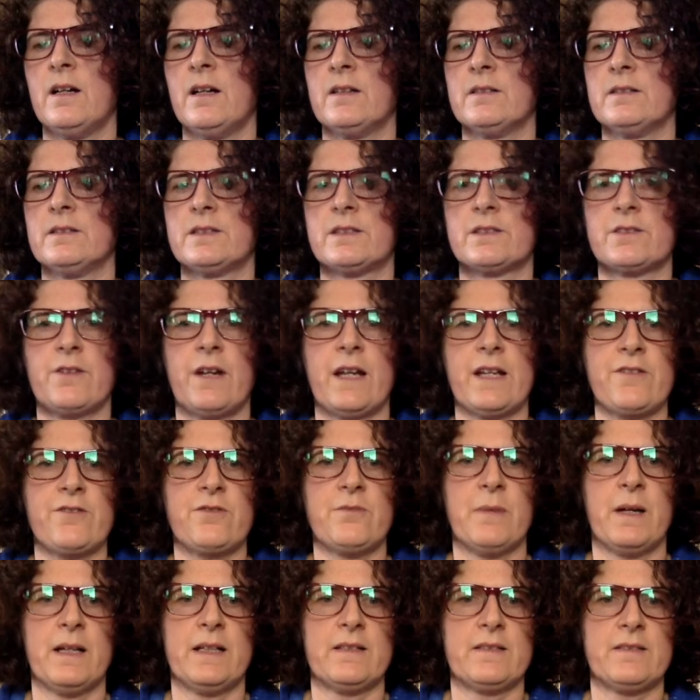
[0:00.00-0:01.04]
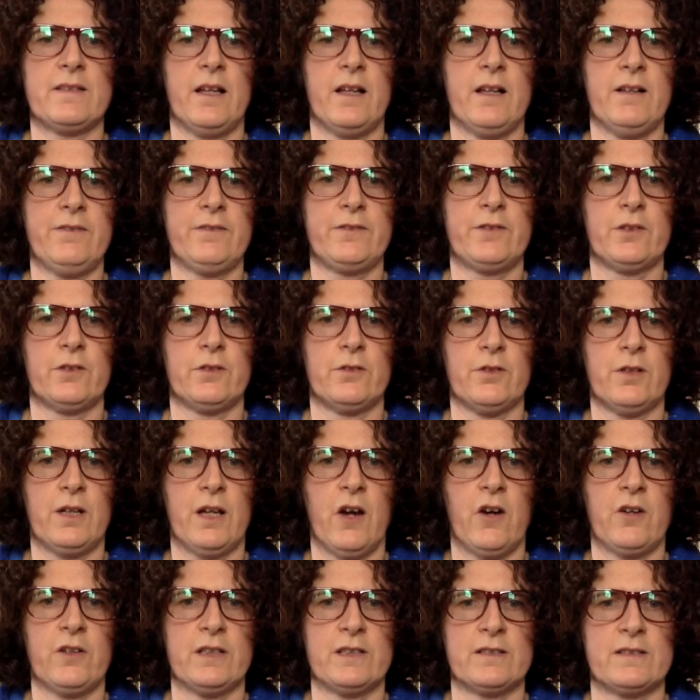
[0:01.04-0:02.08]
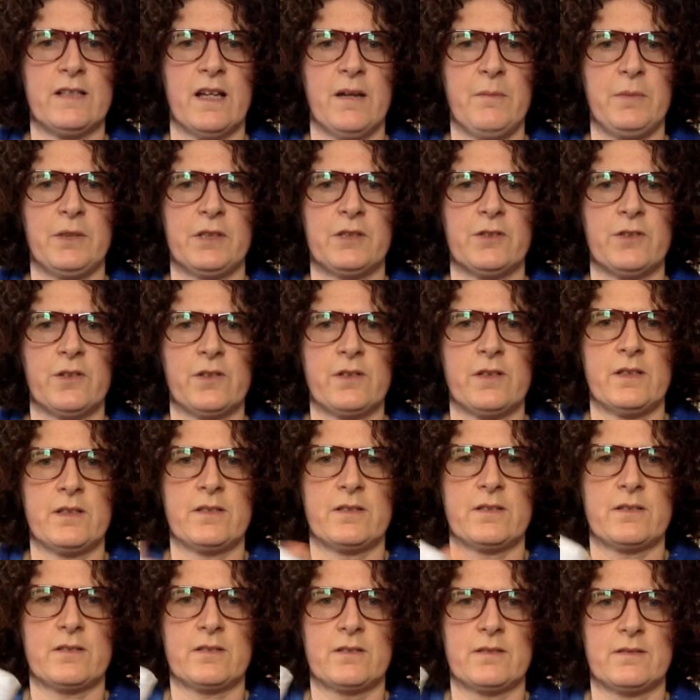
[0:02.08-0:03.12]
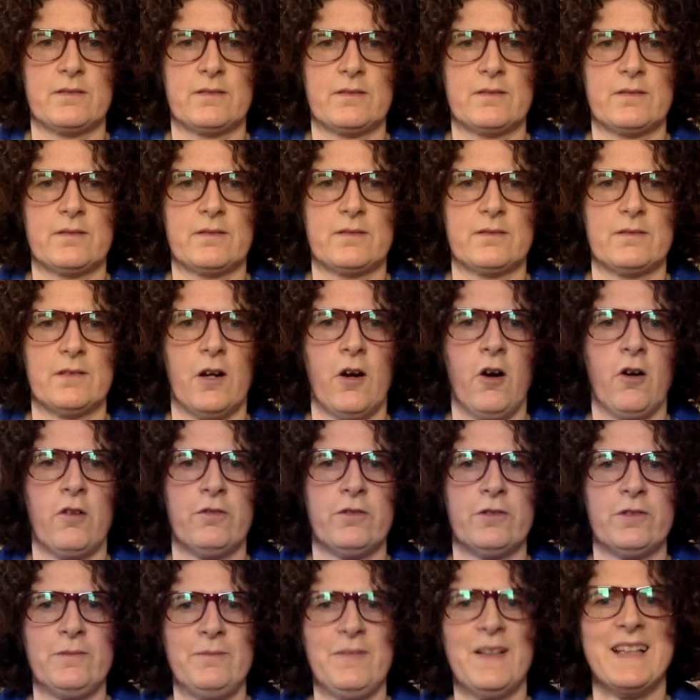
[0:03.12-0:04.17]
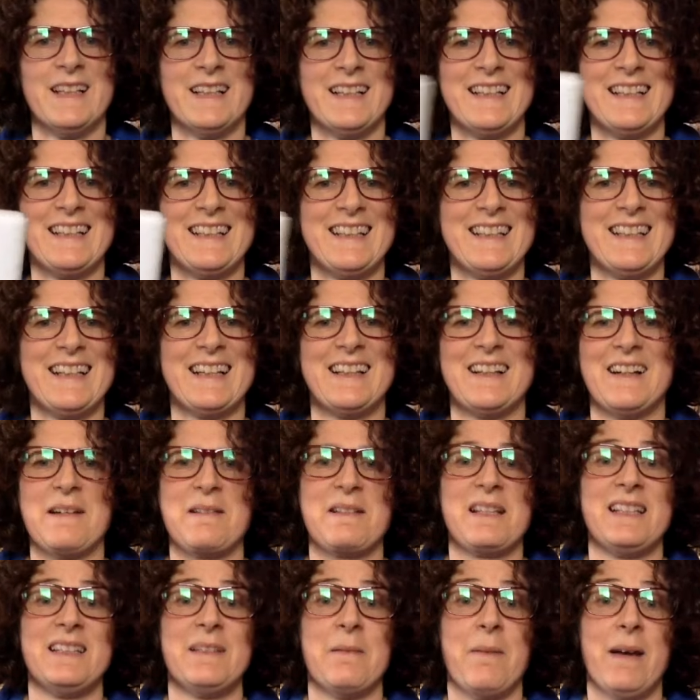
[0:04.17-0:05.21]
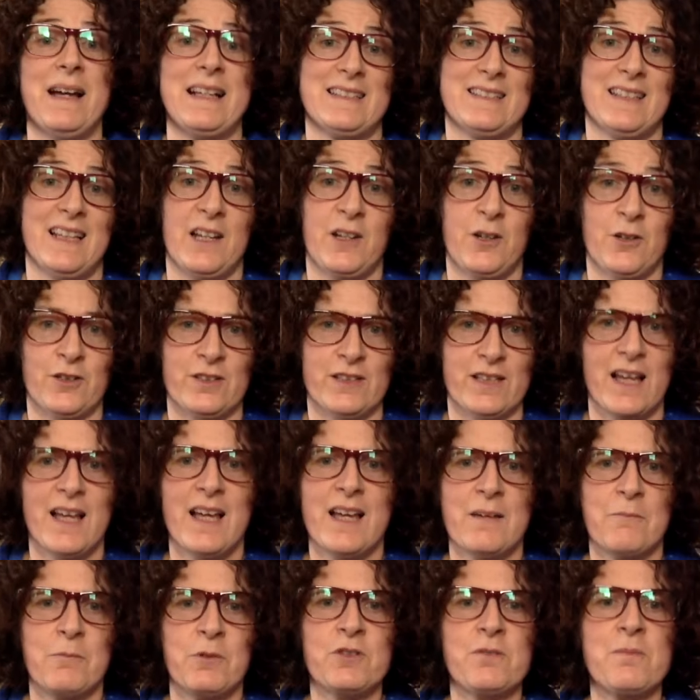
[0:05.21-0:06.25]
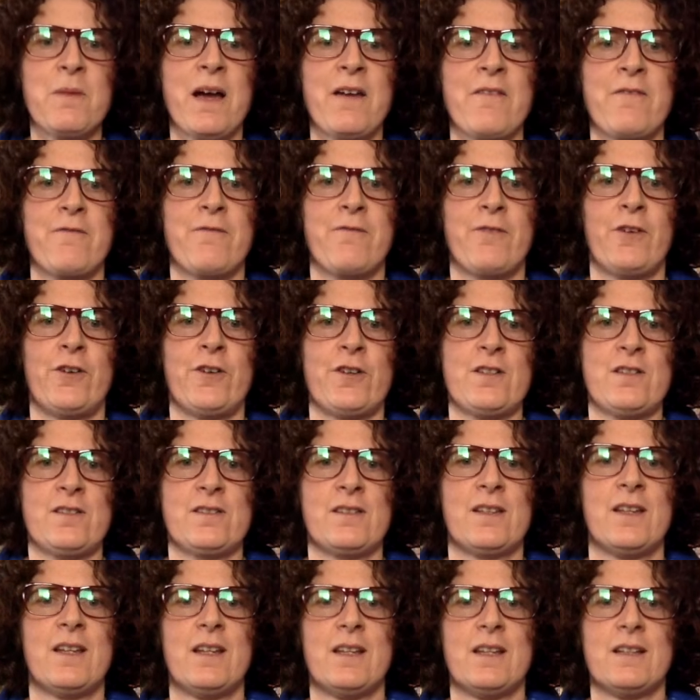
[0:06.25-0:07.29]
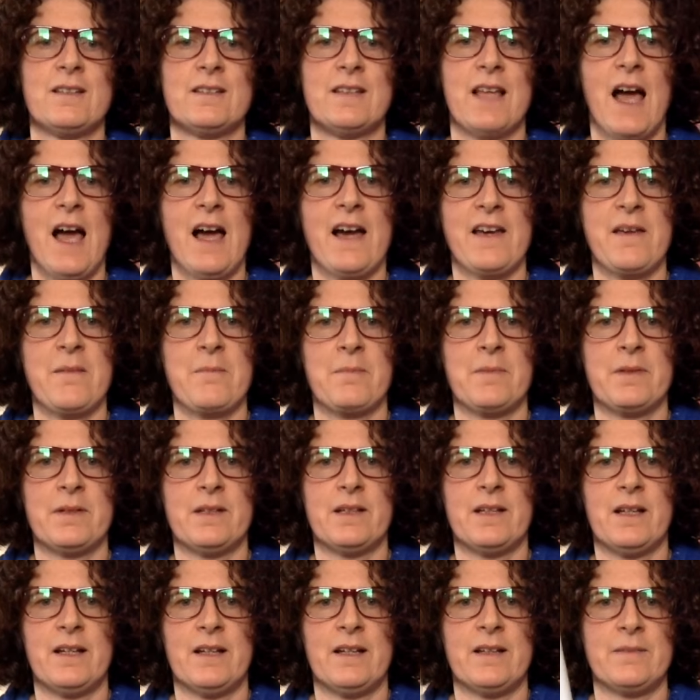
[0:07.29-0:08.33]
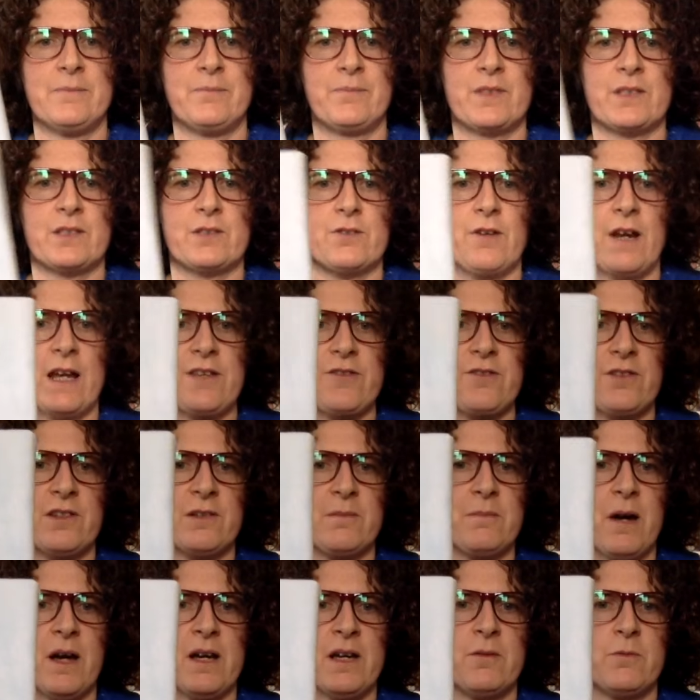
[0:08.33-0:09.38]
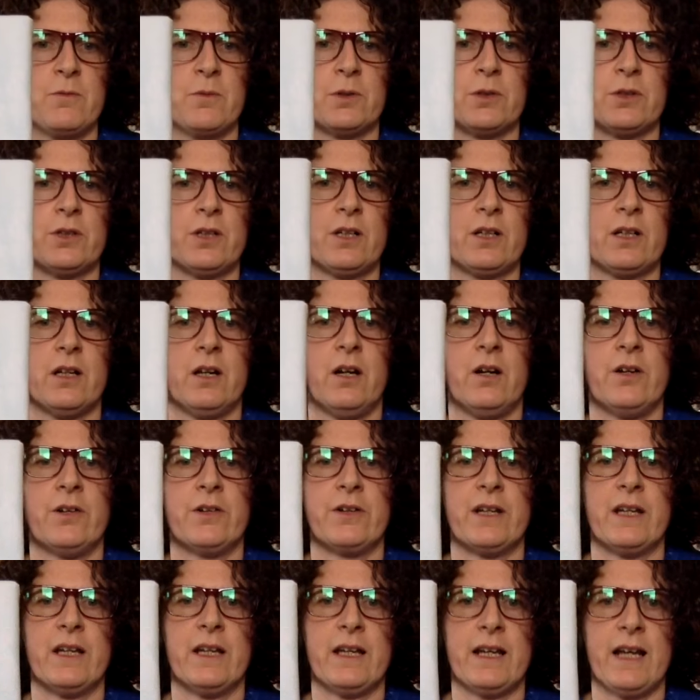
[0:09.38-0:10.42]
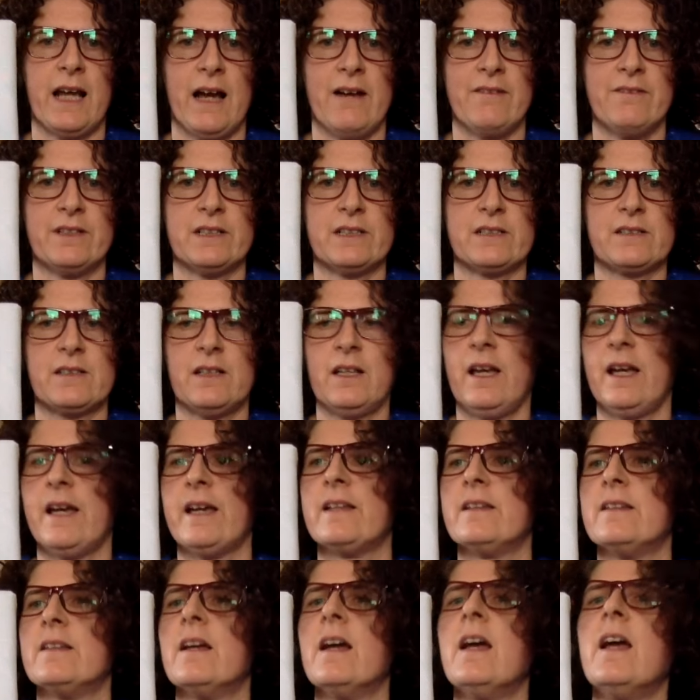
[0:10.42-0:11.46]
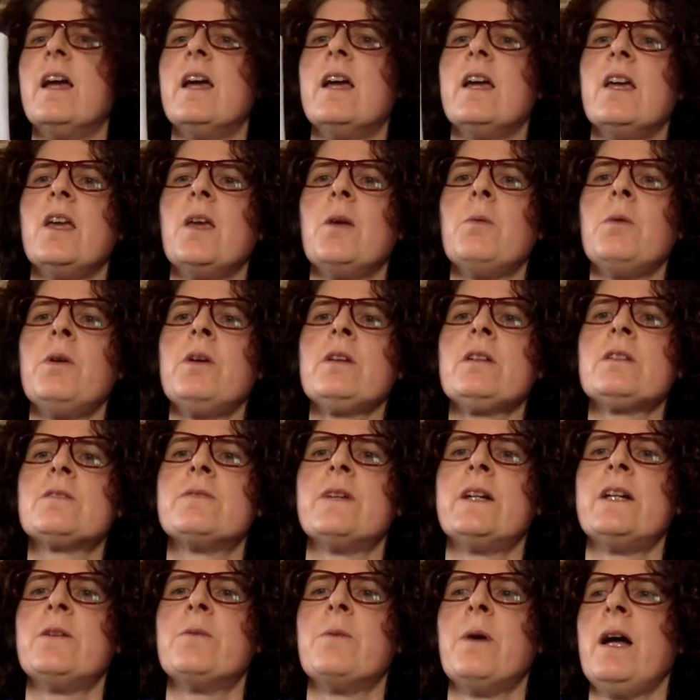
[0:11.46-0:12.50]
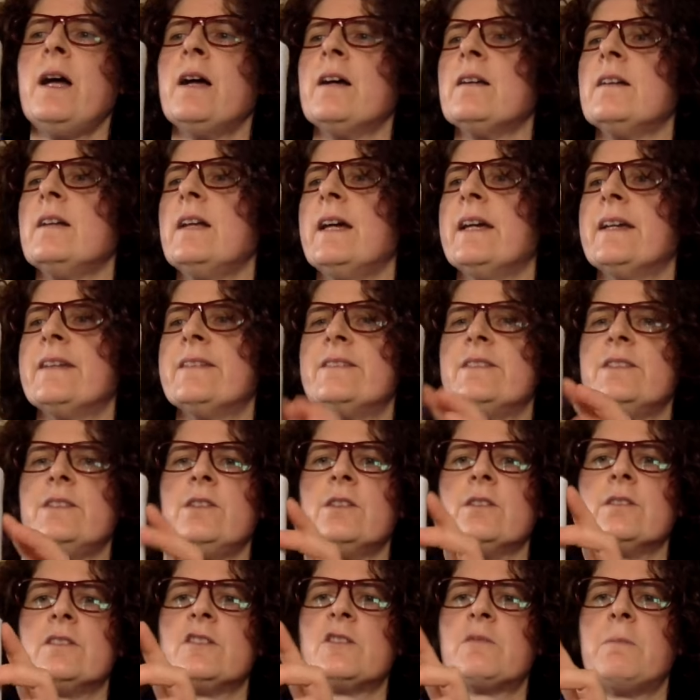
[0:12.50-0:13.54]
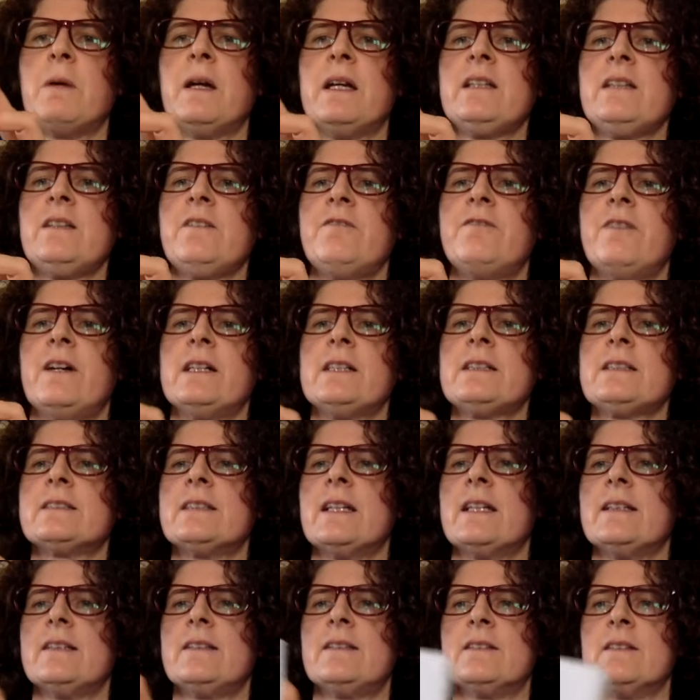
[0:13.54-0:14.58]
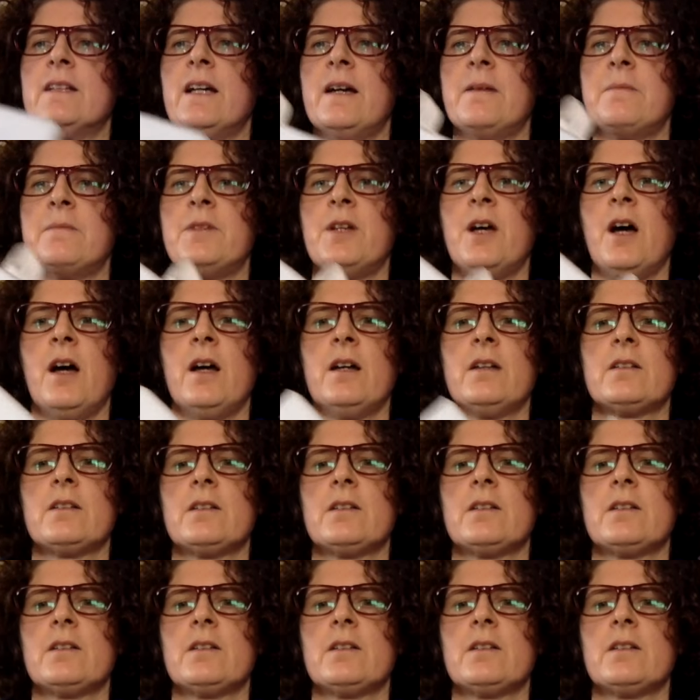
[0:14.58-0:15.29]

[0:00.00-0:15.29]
stretched myself. Don't look how it's done because it's awful. Yeah, I did the best I could. It was my first time stretching my work on a canvas, and it works very well. And you know, despite the fact that I'm not